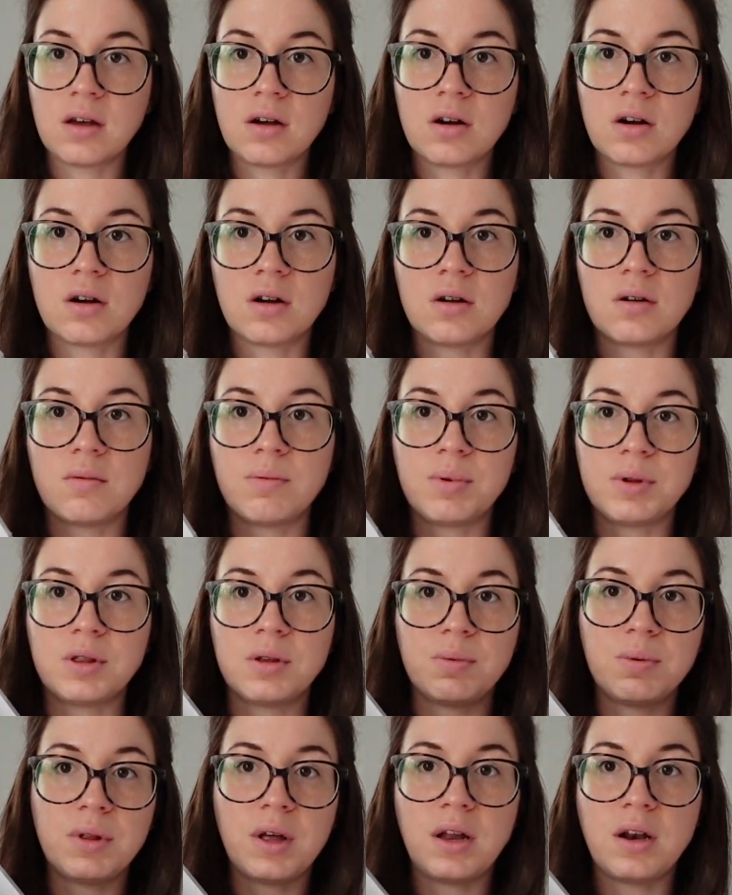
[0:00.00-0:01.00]
her put the
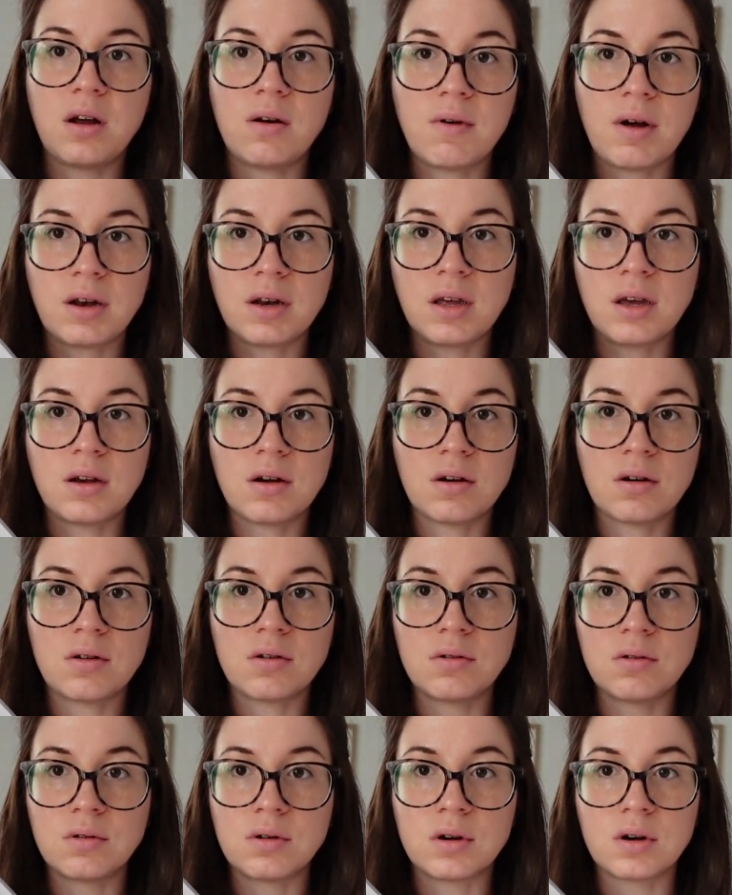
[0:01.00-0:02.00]
Play-Doh on here
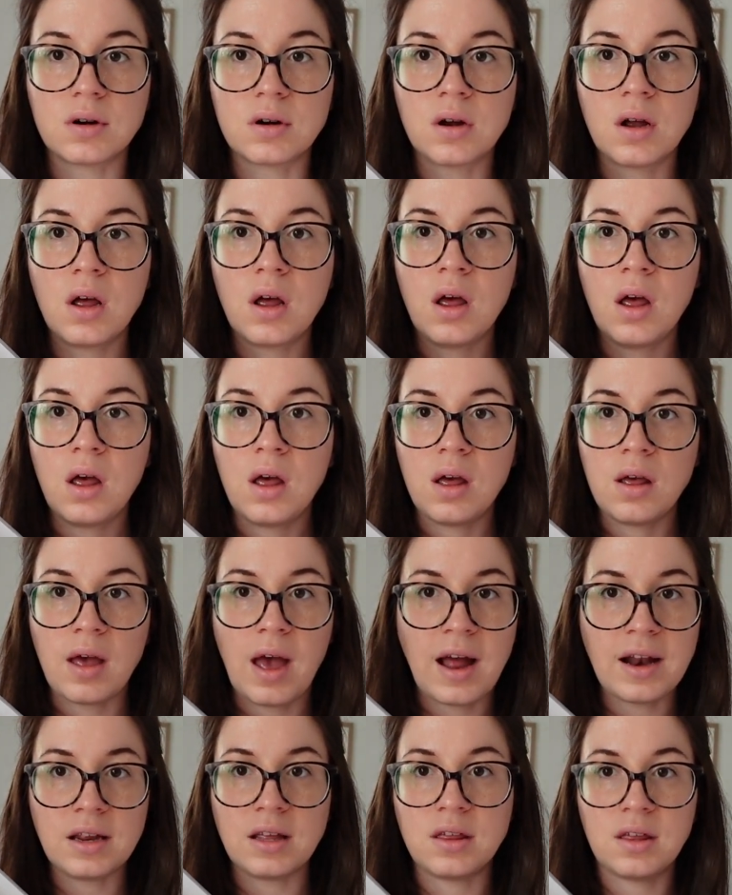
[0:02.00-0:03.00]
or
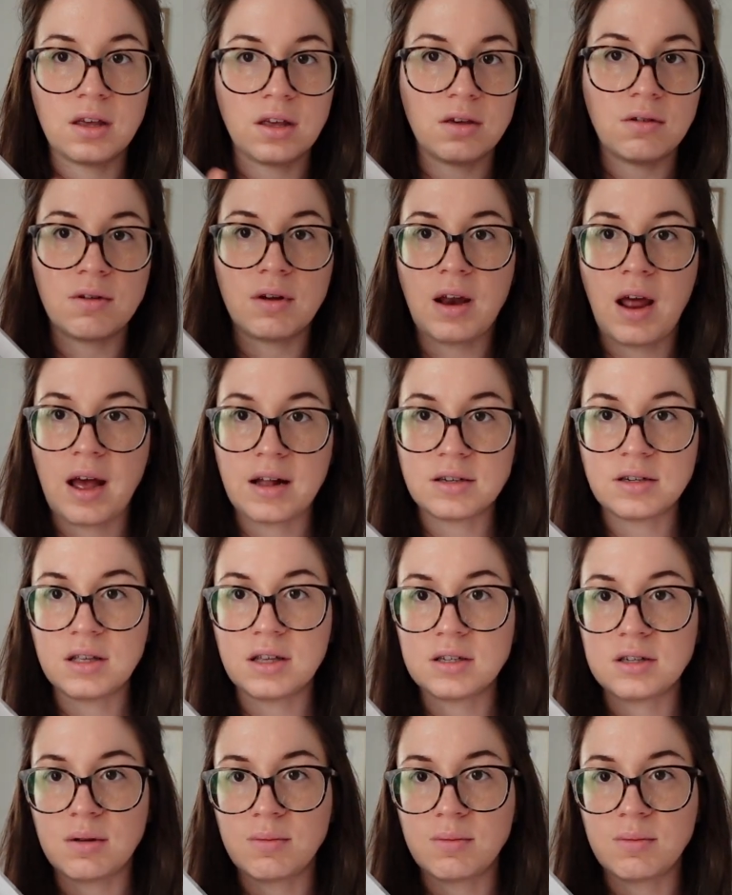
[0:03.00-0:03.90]
anything you can add to this.